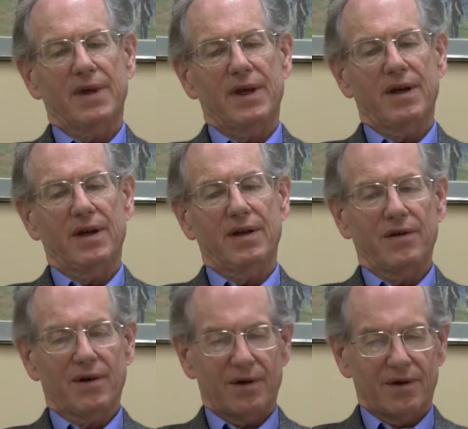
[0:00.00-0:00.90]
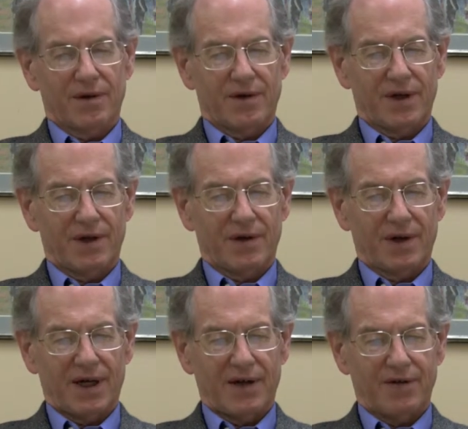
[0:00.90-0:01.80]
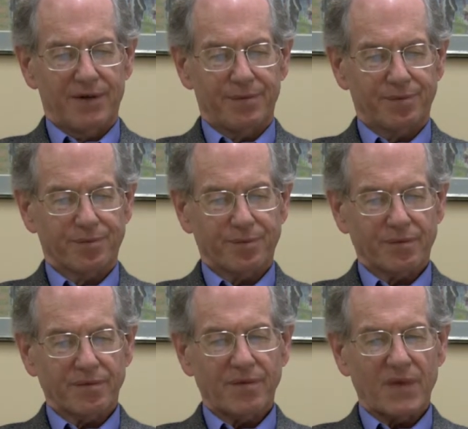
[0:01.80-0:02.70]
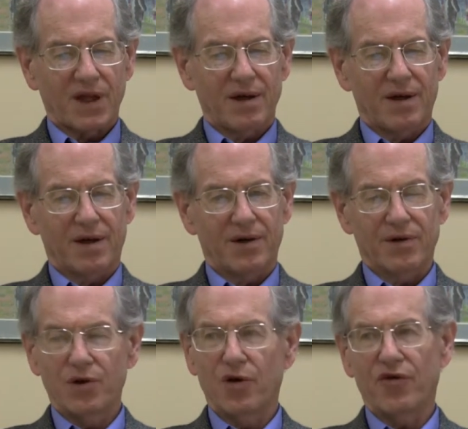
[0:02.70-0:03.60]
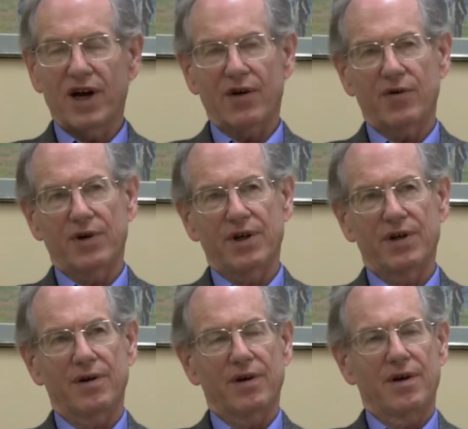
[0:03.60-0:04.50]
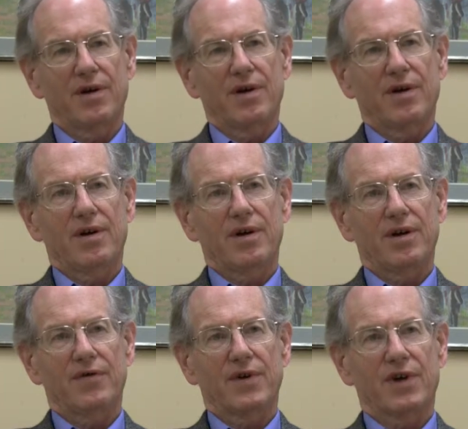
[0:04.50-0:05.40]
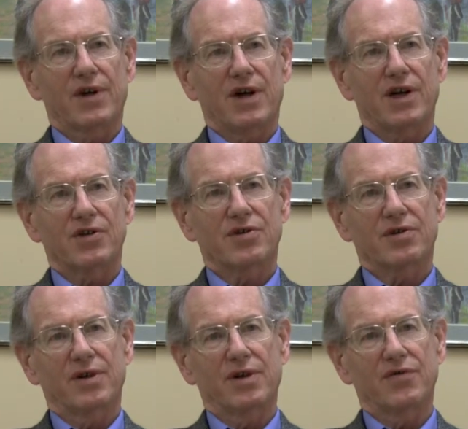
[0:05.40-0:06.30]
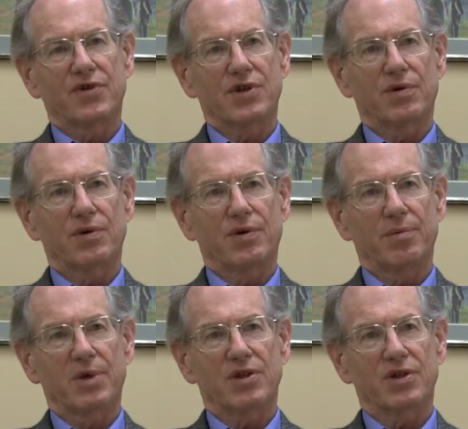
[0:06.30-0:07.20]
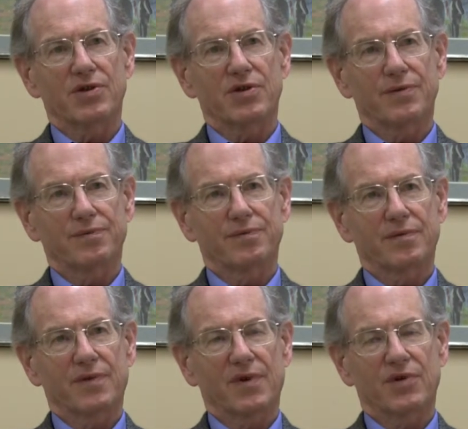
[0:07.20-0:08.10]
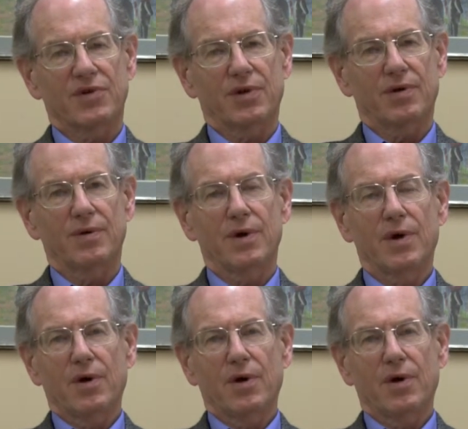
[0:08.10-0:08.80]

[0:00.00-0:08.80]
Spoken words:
And then you have no factoring in of the cost of CO2 emissions. So